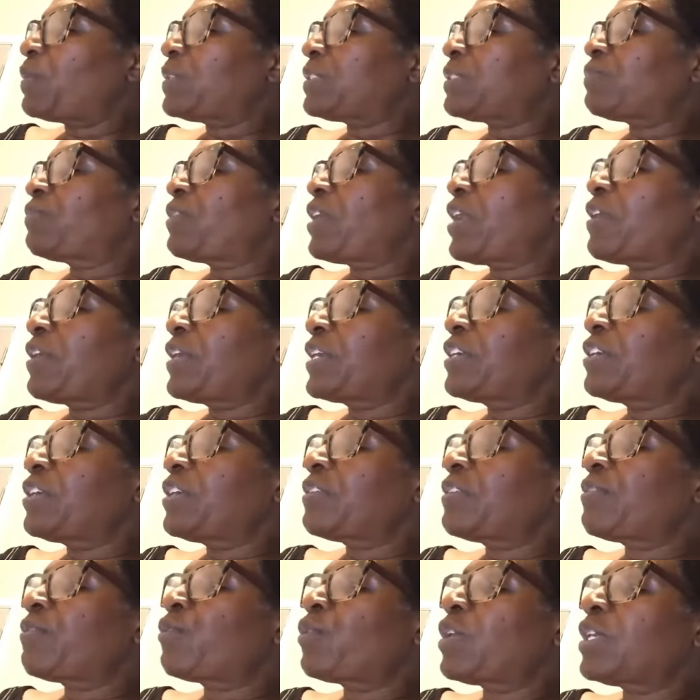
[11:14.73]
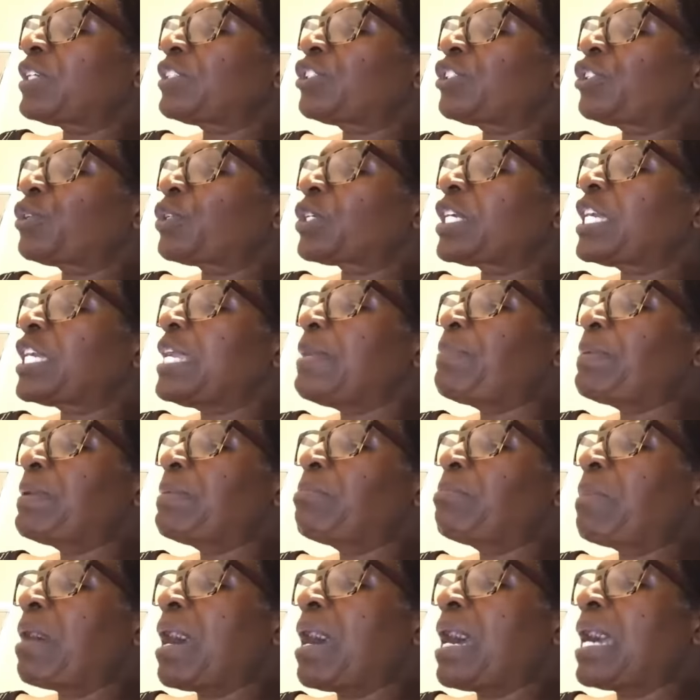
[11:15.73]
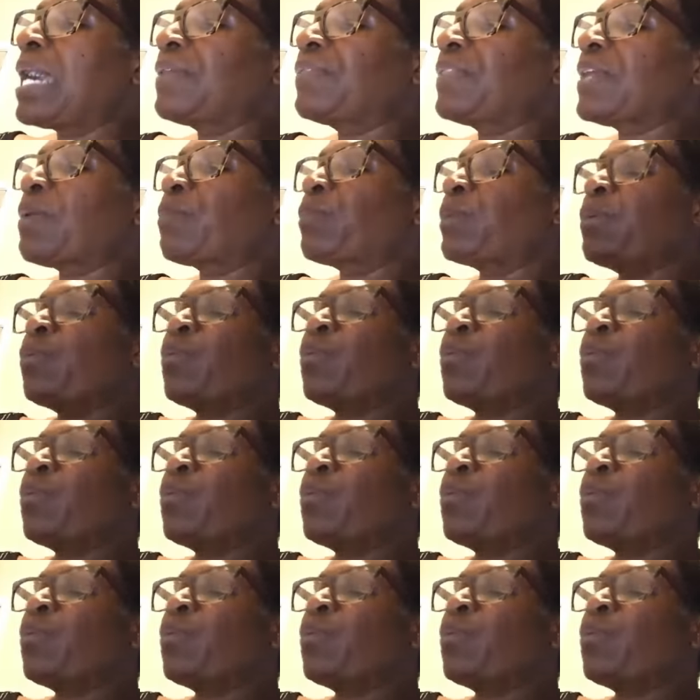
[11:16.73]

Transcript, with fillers: was very good for us to keep in mind that we